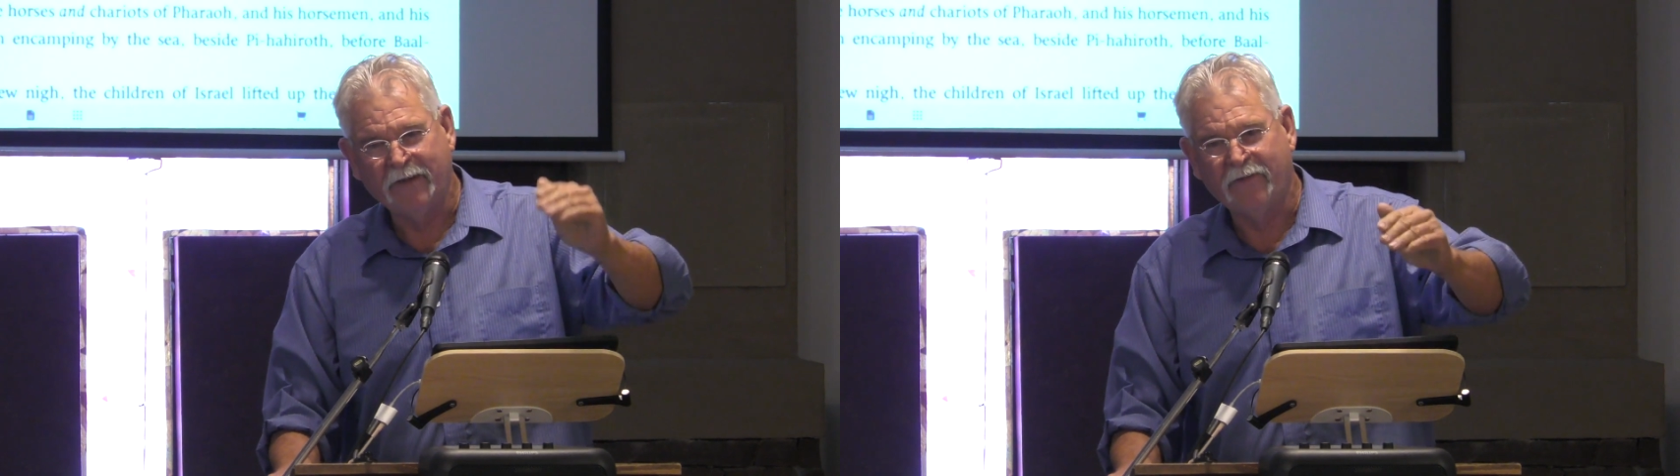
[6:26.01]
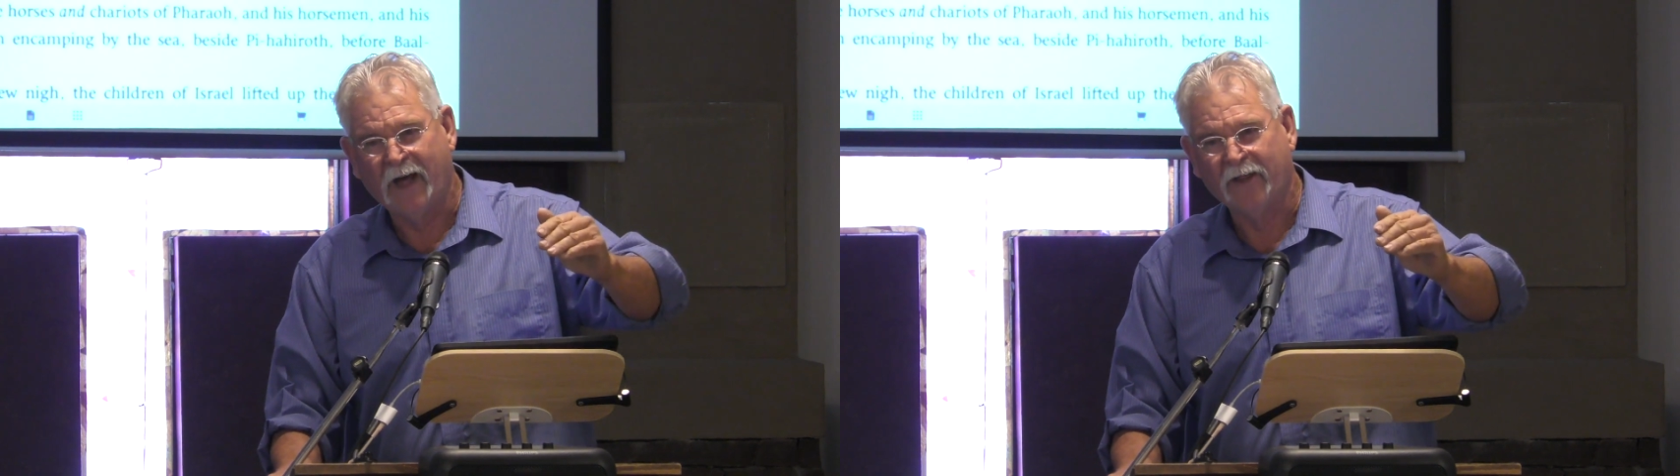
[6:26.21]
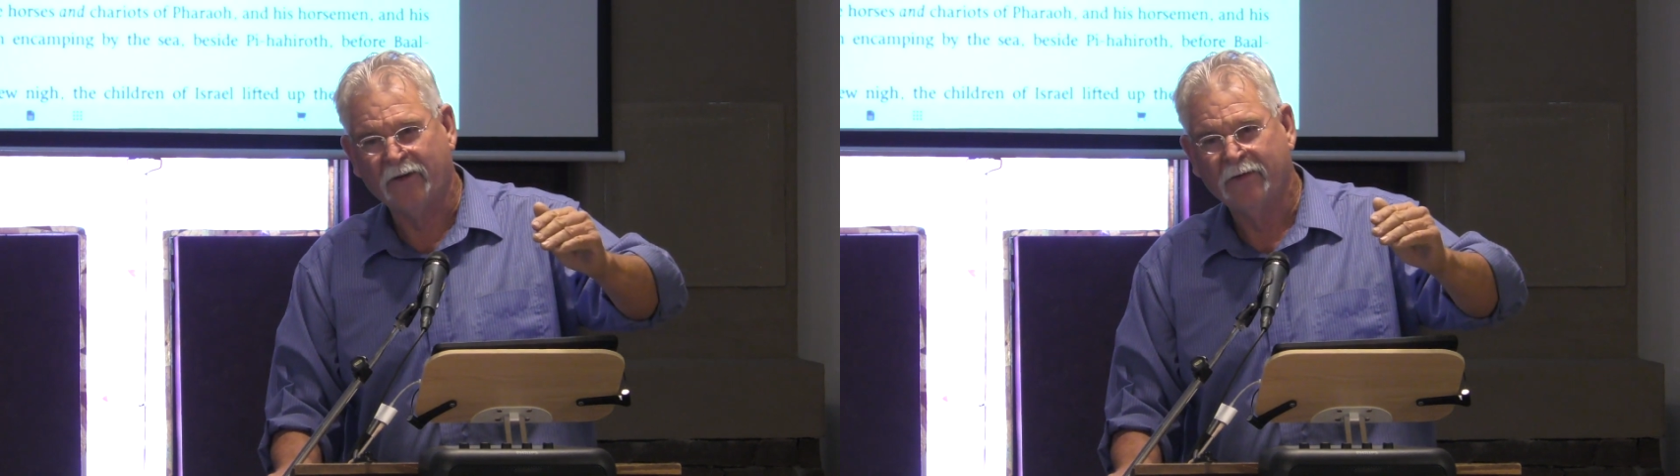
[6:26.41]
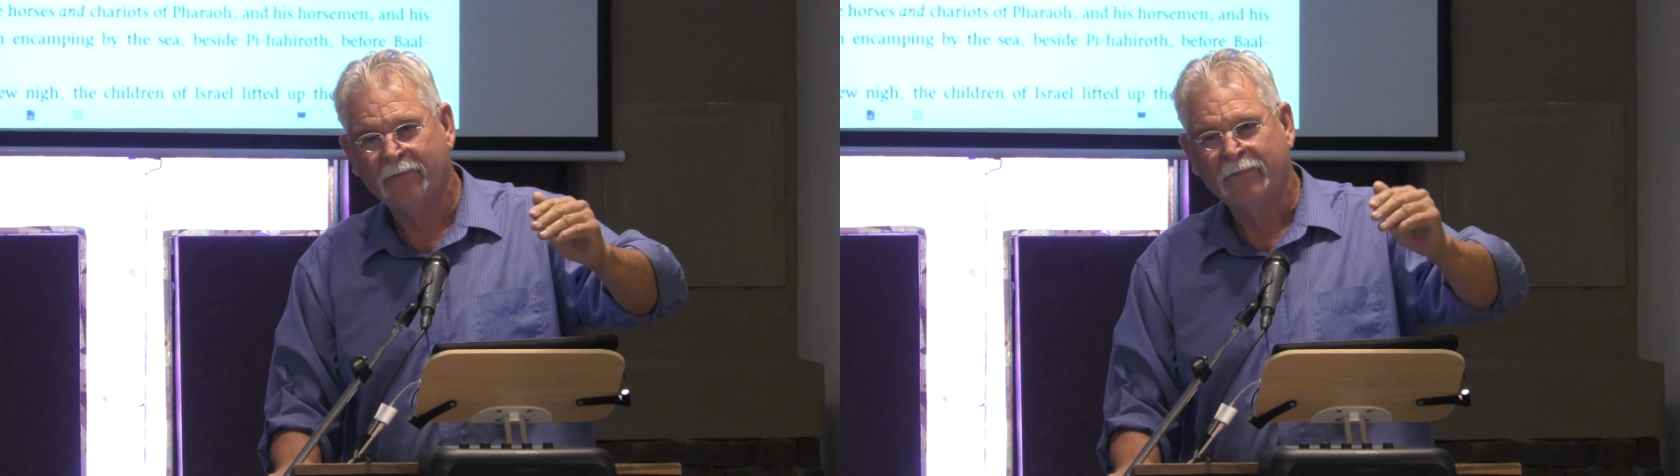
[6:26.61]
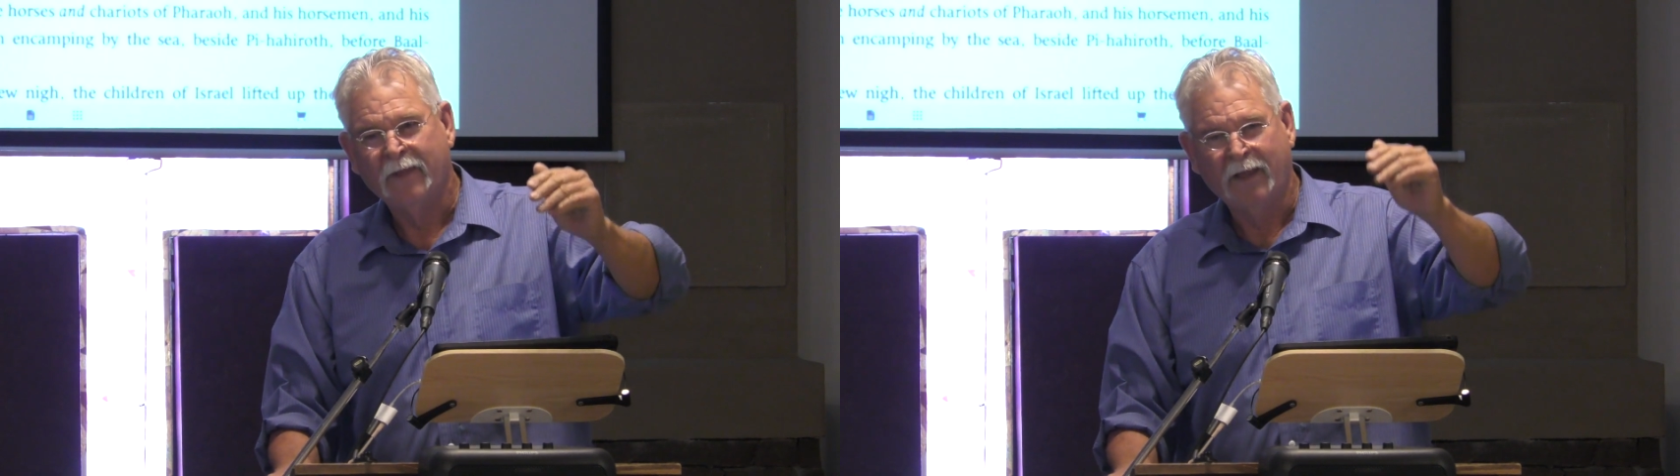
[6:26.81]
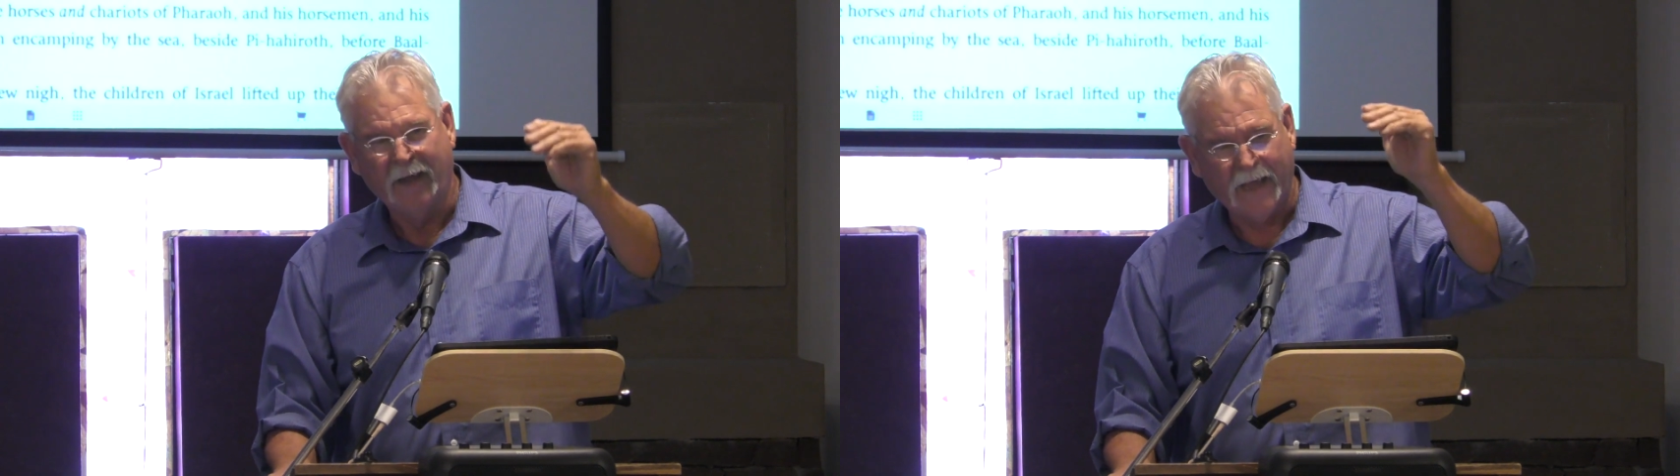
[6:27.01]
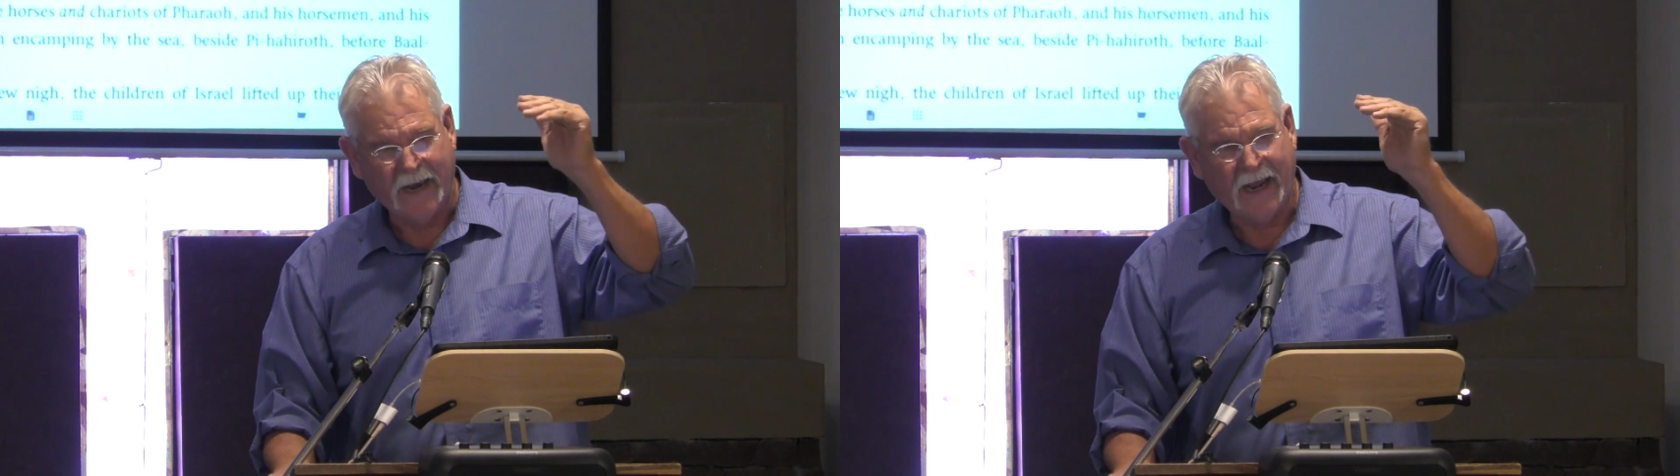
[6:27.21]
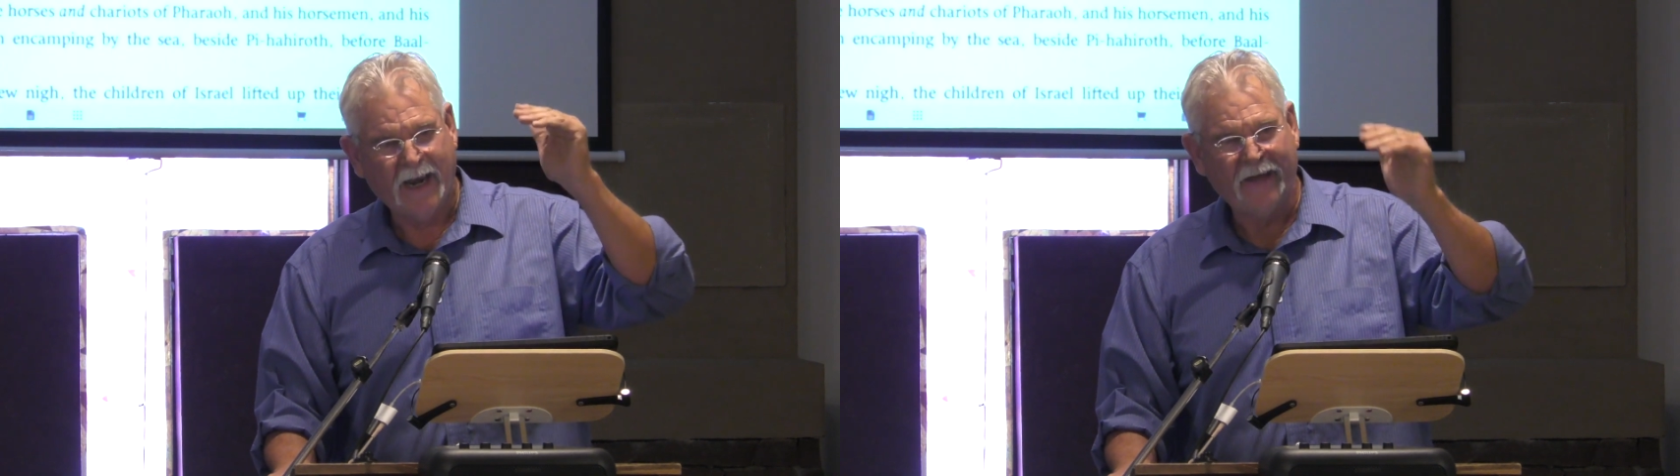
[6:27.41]
Father, and
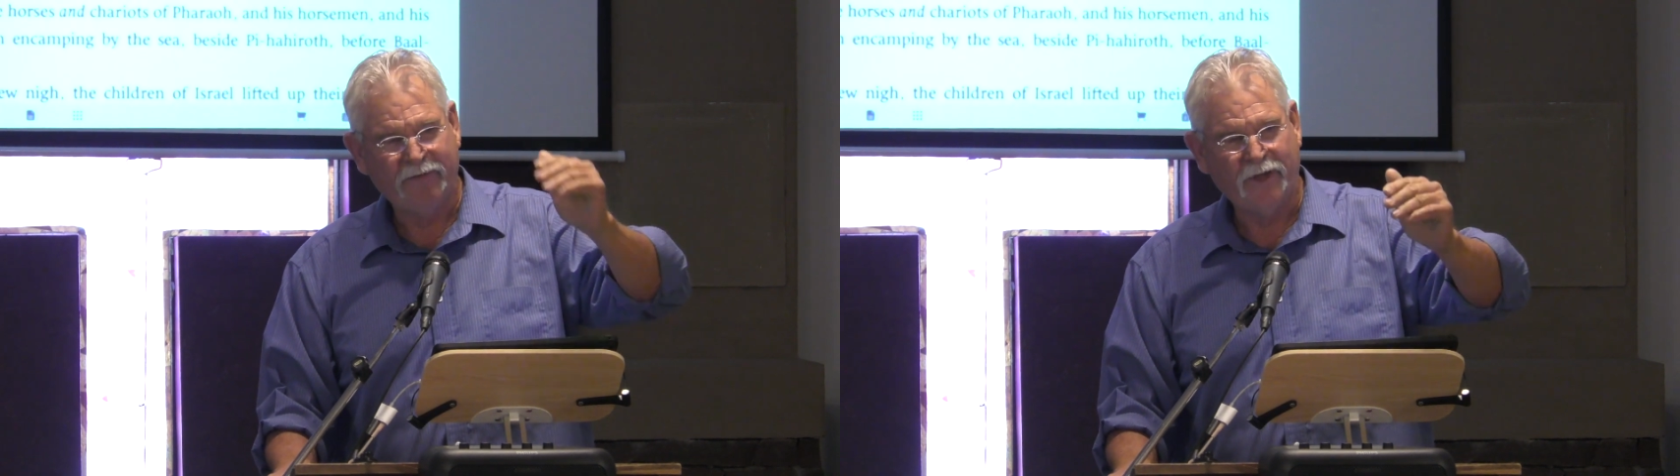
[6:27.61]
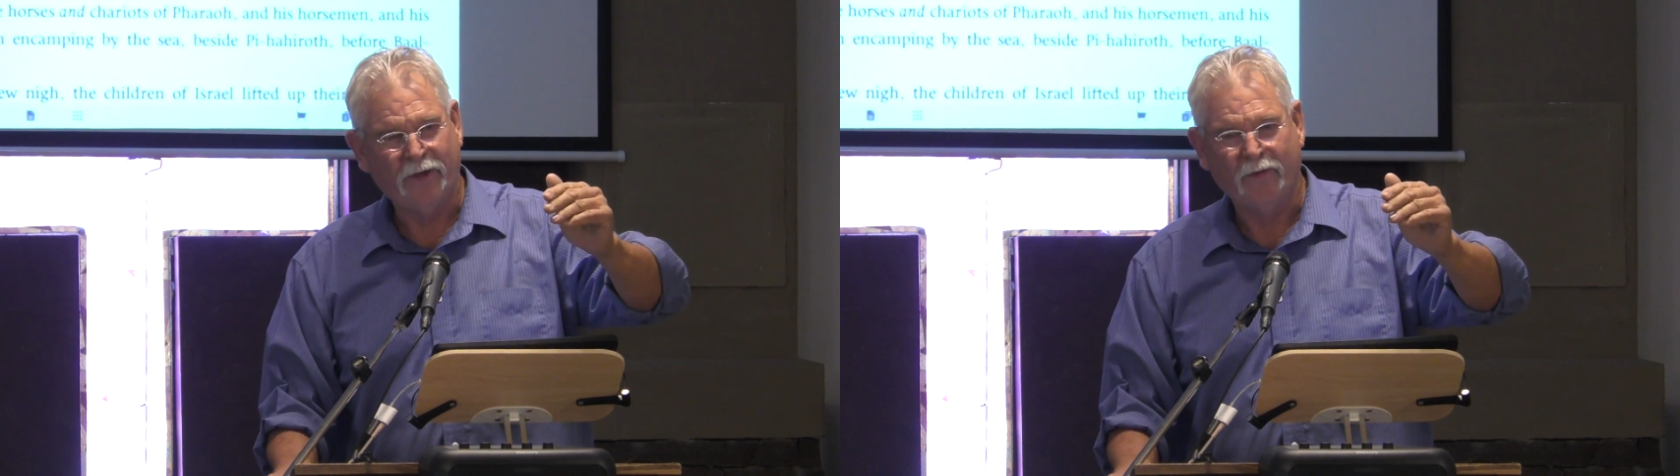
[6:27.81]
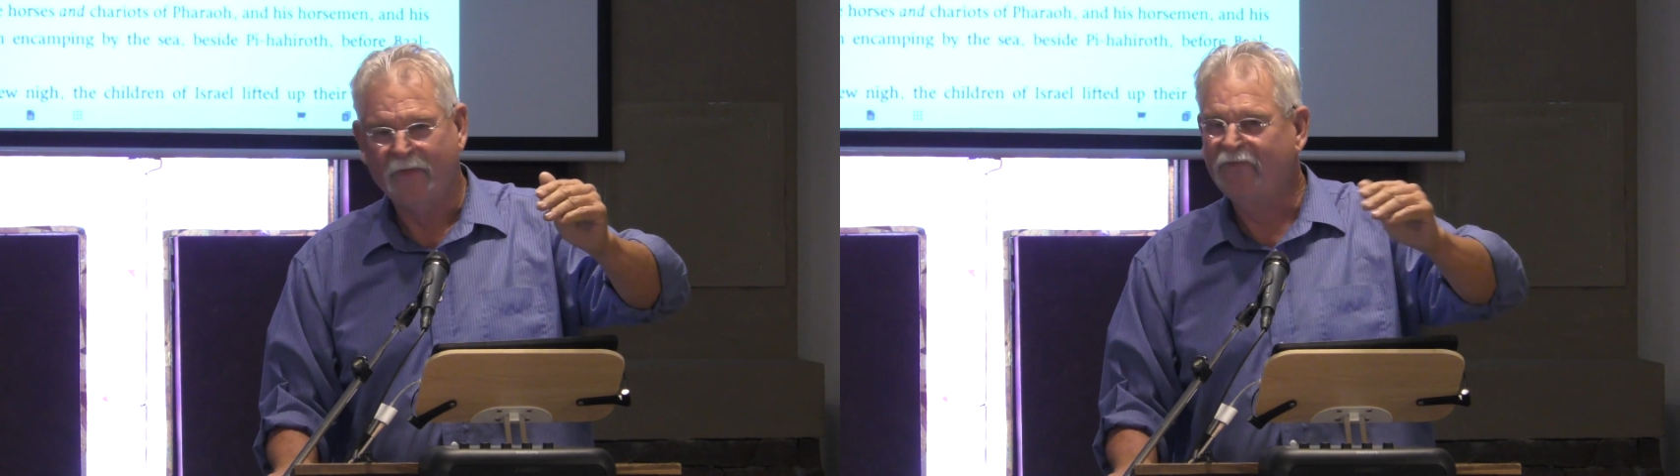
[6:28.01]
I love you.